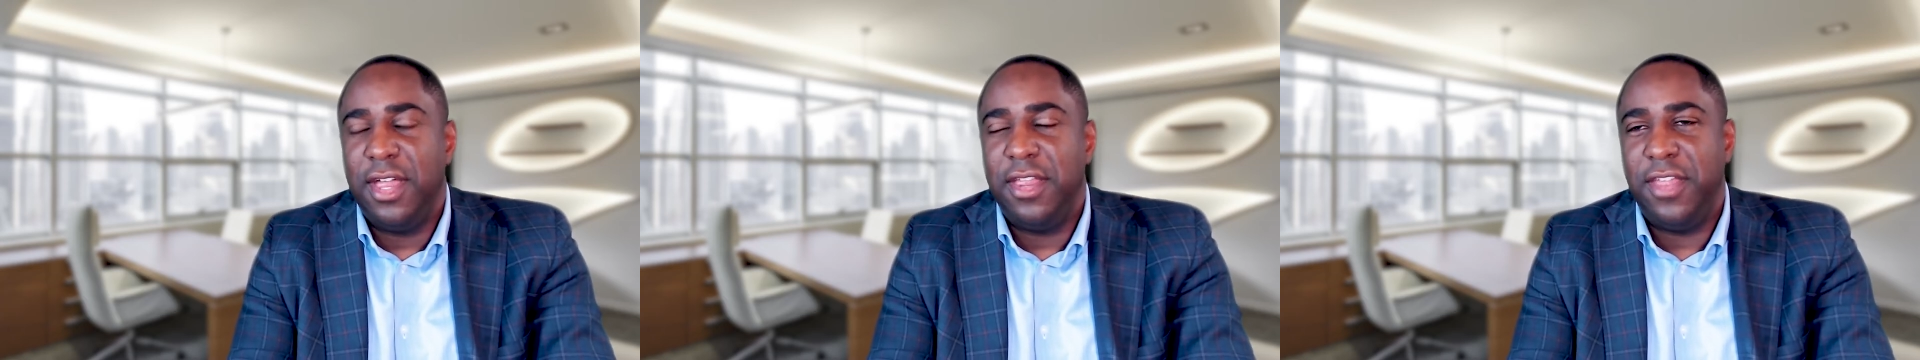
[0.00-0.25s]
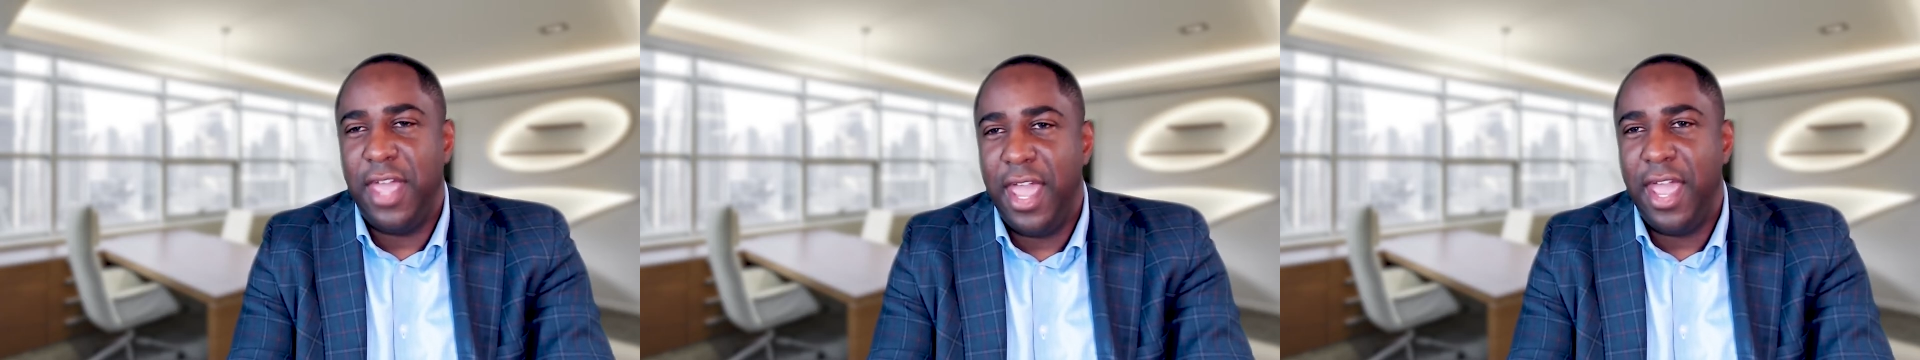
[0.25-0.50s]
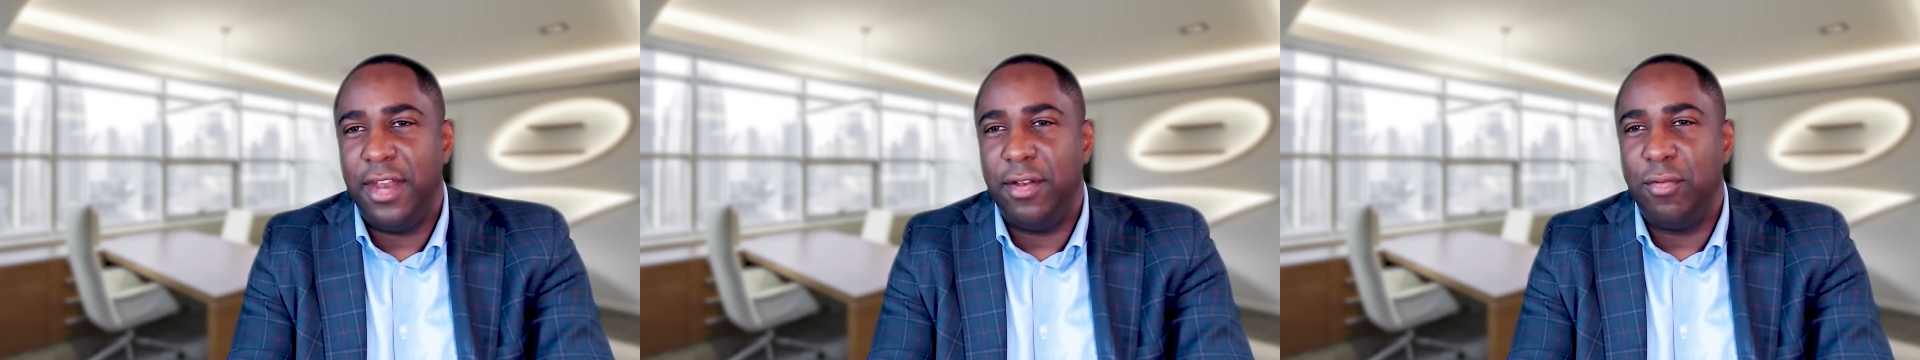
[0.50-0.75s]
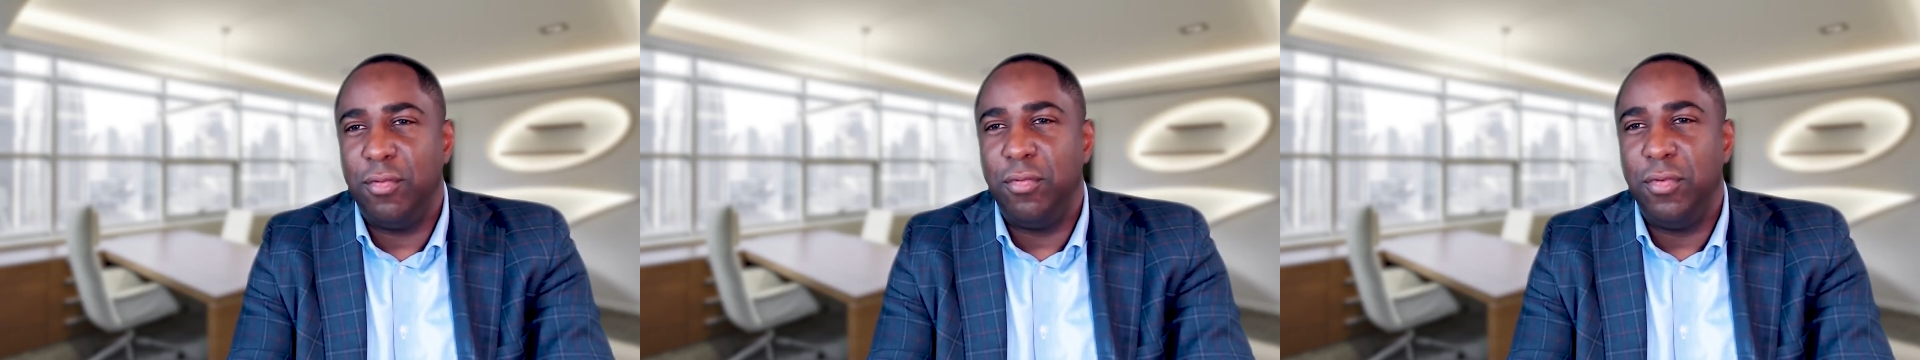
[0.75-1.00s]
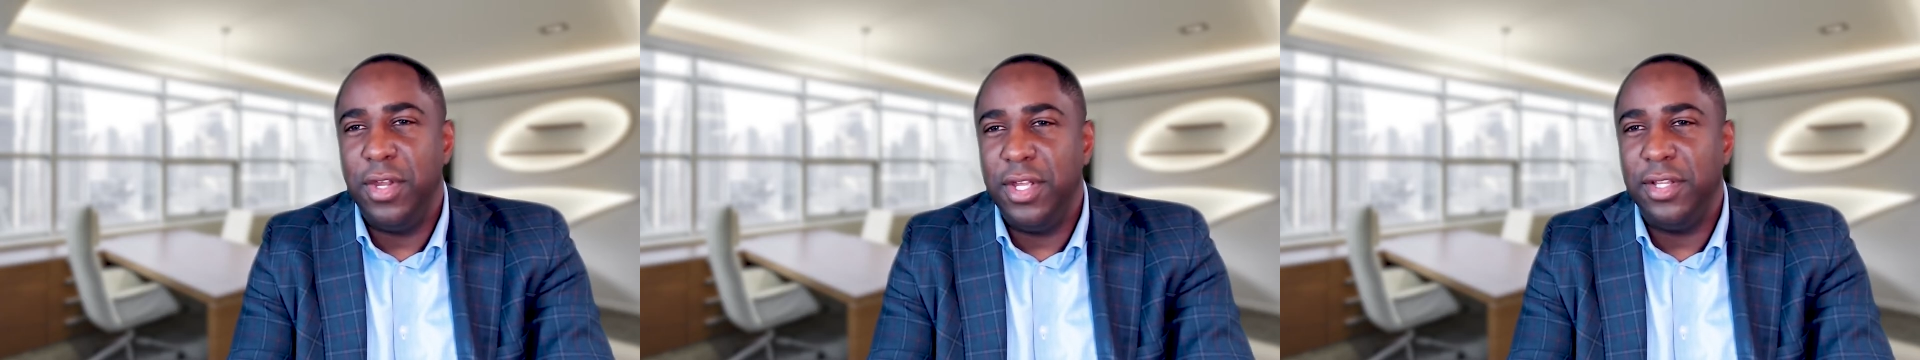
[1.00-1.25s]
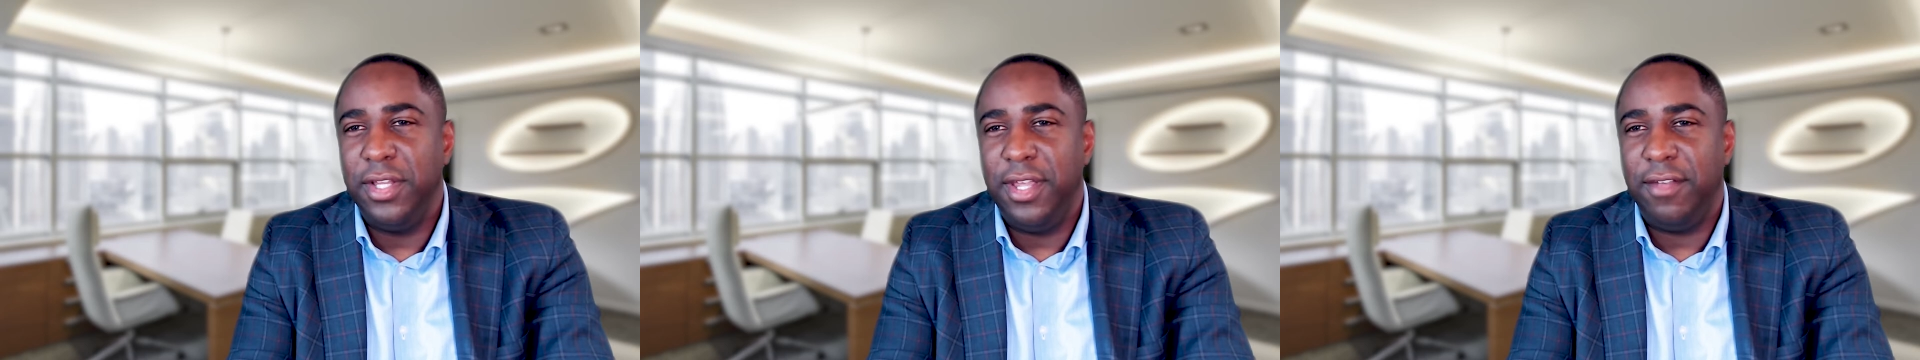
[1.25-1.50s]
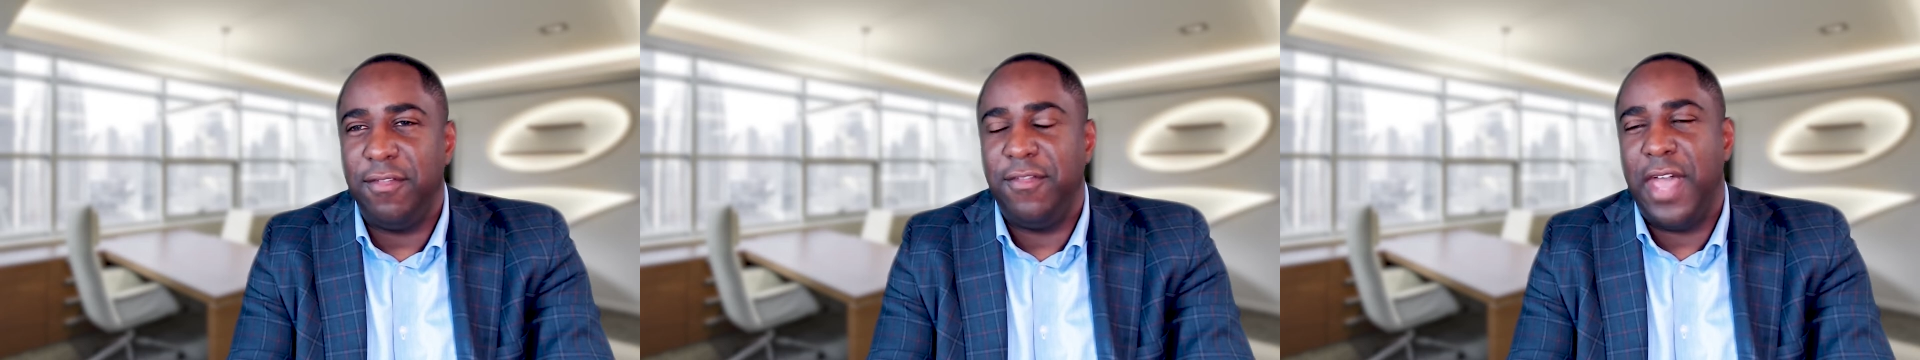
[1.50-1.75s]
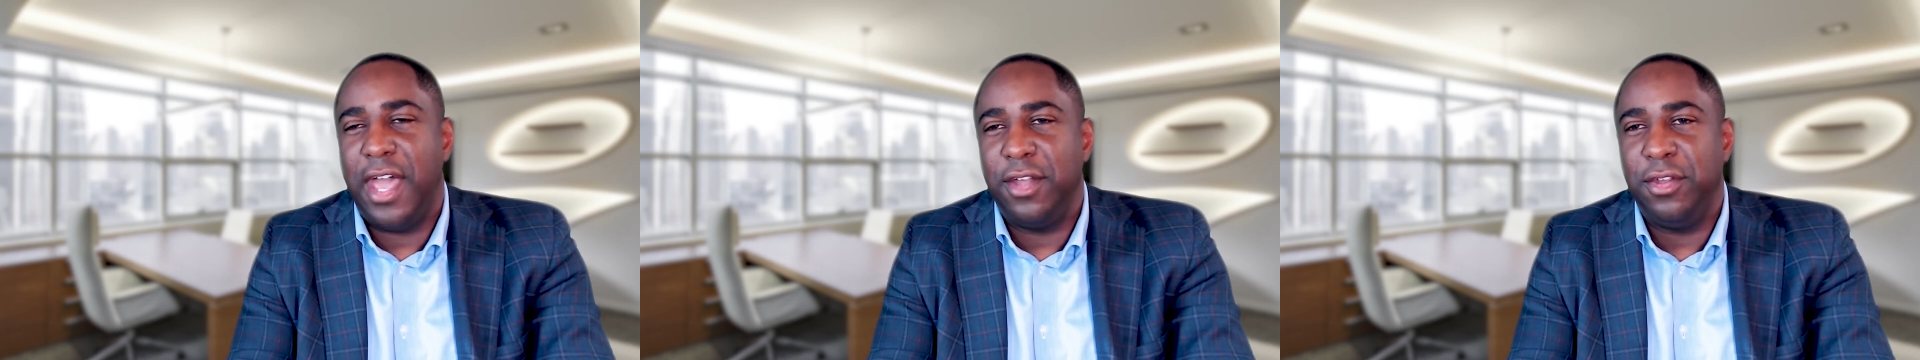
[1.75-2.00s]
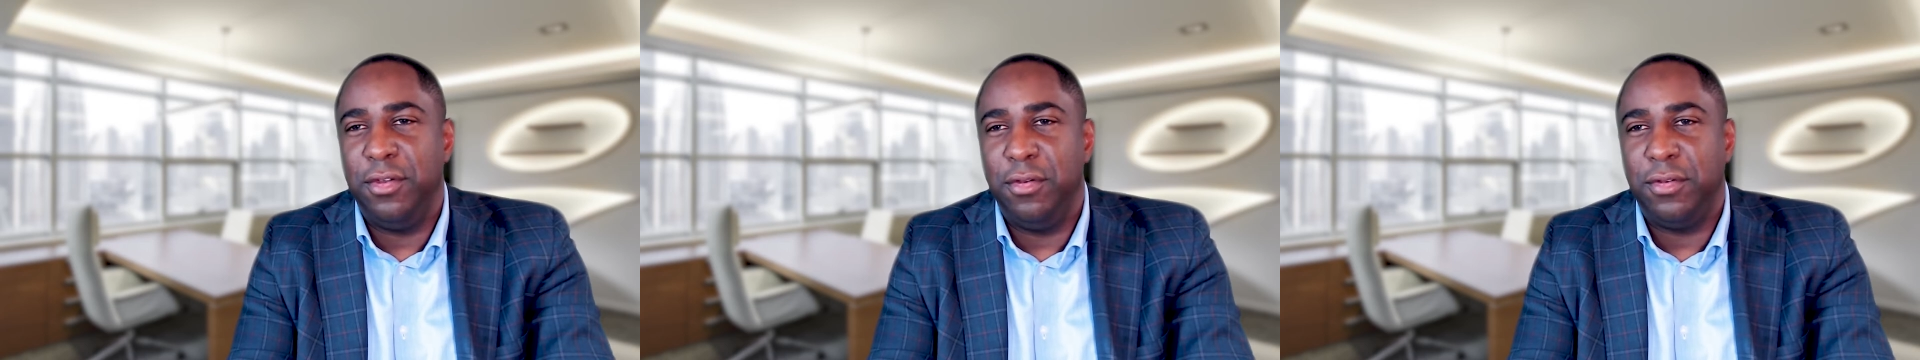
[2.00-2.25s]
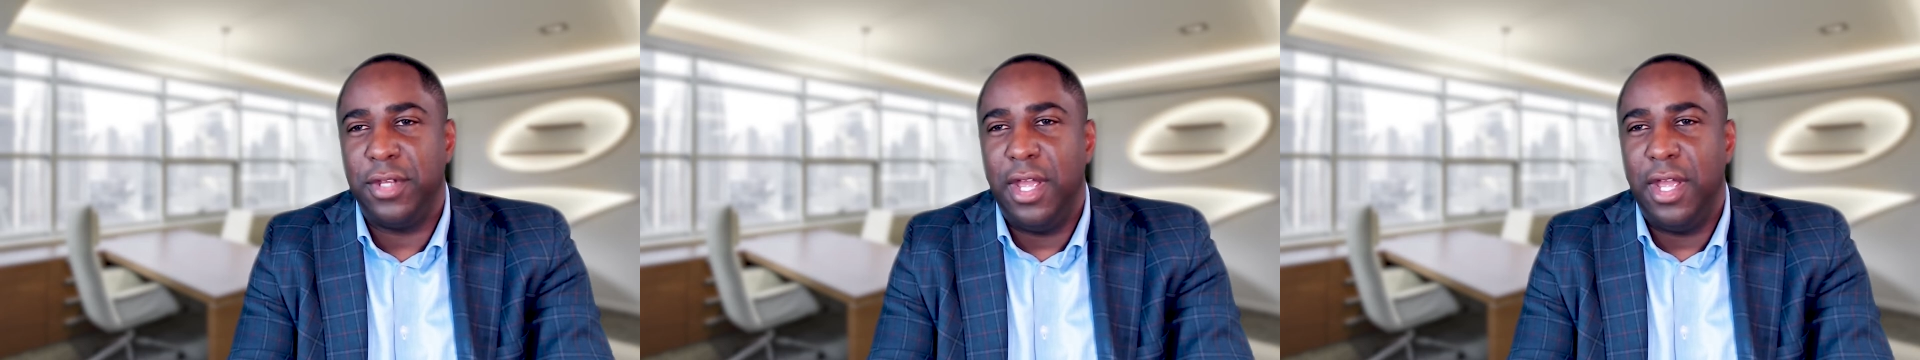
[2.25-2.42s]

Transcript: that really valued